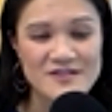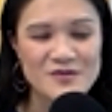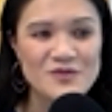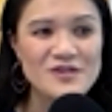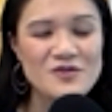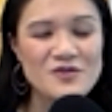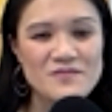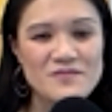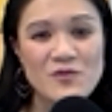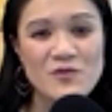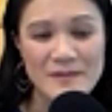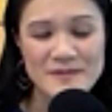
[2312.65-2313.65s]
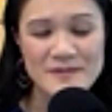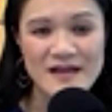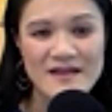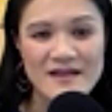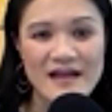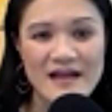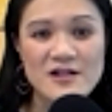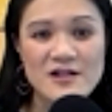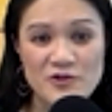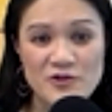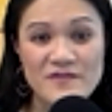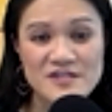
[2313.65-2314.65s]
So you could go to my website at
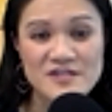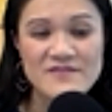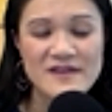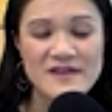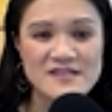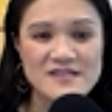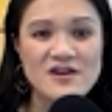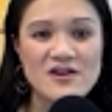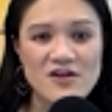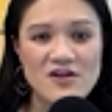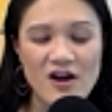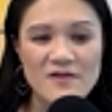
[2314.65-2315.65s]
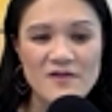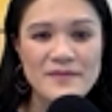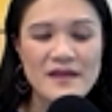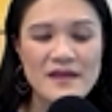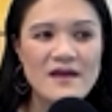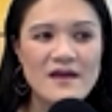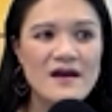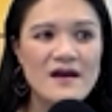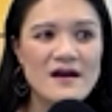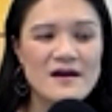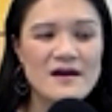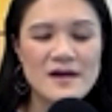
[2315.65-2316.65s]
clearvisioninvesting.com
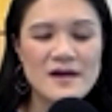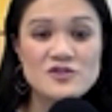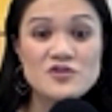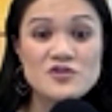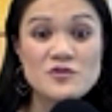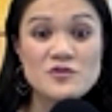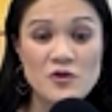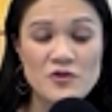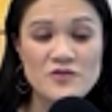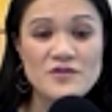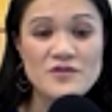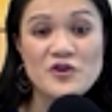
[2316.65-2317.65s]
um, under Learn.